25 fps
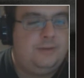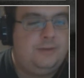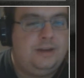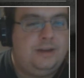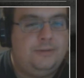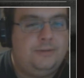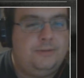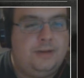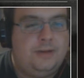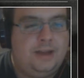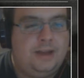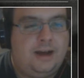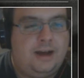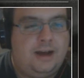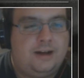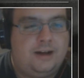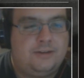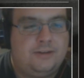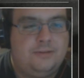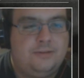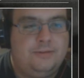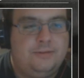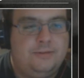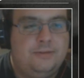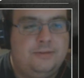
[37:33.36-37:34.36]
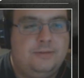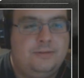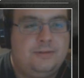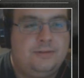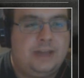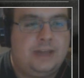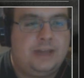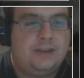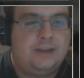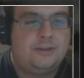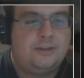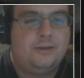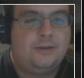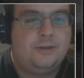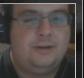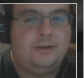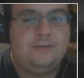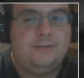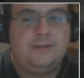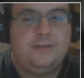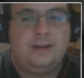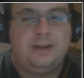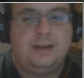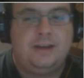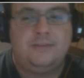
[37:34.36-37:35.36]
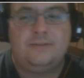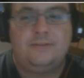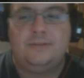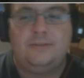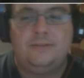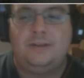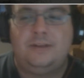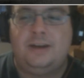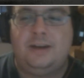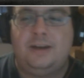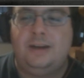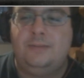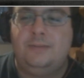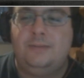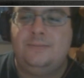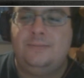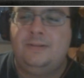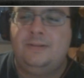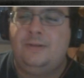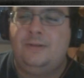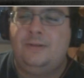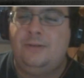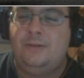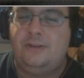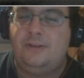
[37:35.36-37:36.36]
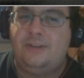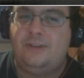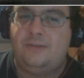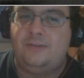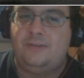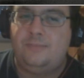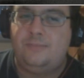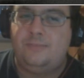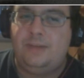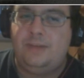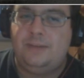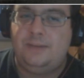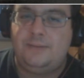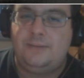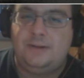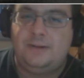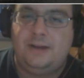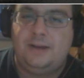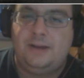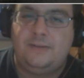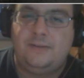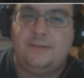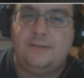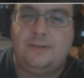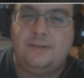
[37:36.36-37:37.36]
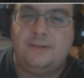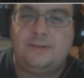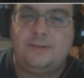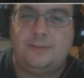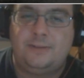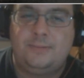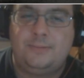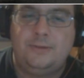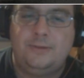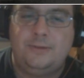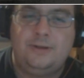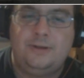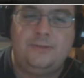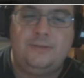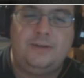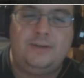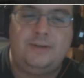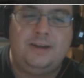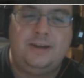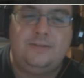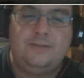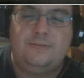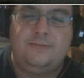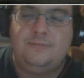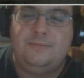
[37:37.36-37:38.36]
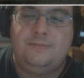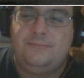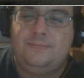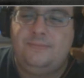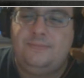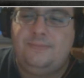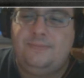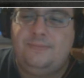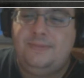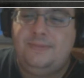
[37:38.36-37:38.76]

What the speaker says: it's really hard to get a 35 time. Only 7 people have a sub 35.